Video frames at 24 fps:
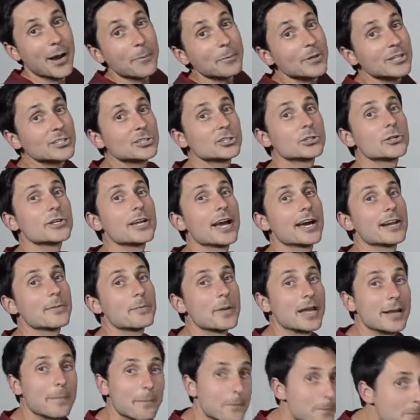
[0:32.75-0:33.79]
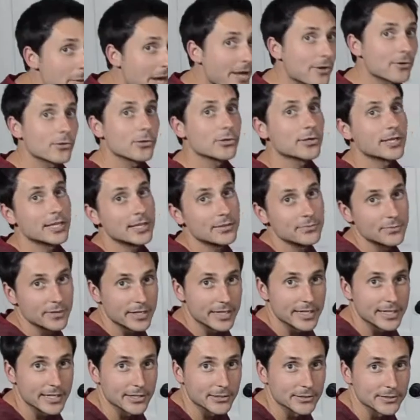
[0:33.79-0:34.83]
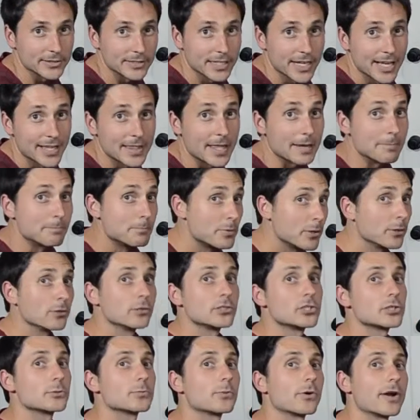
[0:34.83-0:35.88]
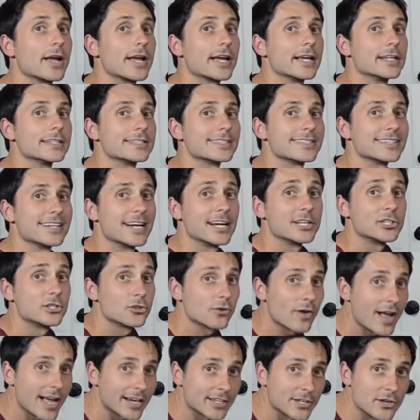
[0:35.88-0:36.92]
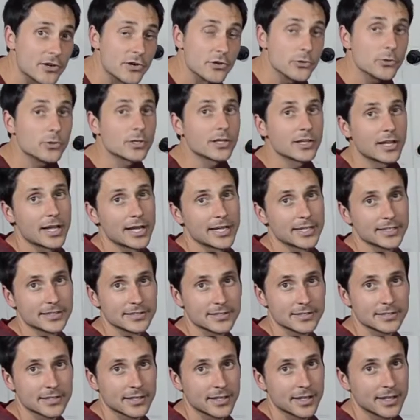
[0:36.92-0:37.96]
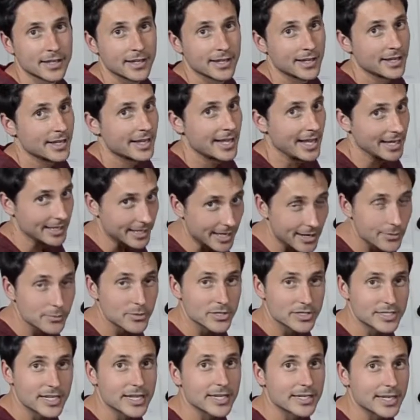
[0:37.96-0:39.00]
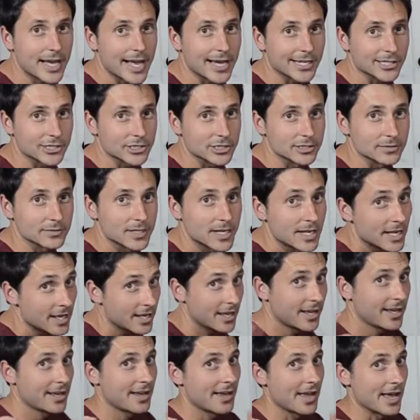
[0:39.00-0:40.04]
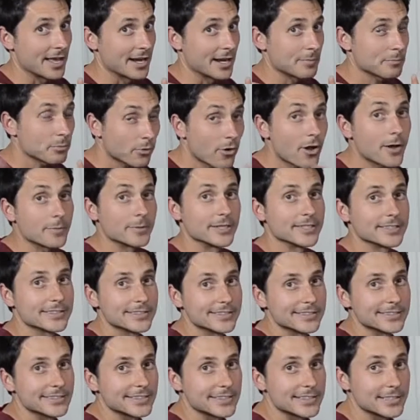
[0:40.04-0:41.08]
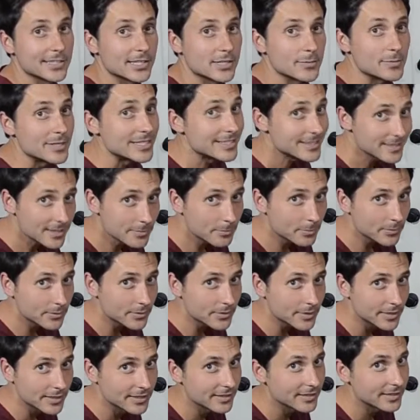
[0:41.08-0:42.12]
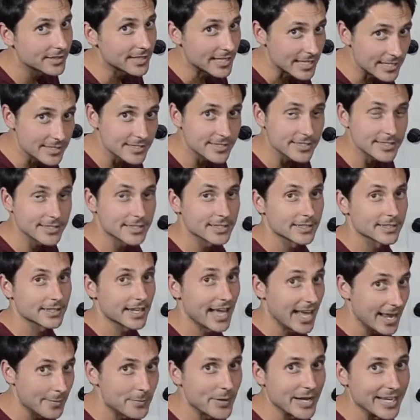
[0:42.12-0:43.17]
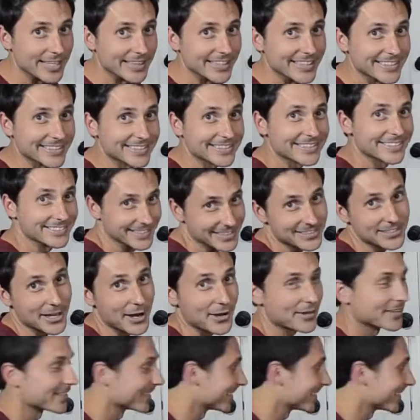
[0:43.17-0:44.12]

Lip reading: I'm going to show you how to make better looking videos that build your brand, attract new clients, and get them to take action. And I promise it's going to be simple, easy, and painless. Let's go.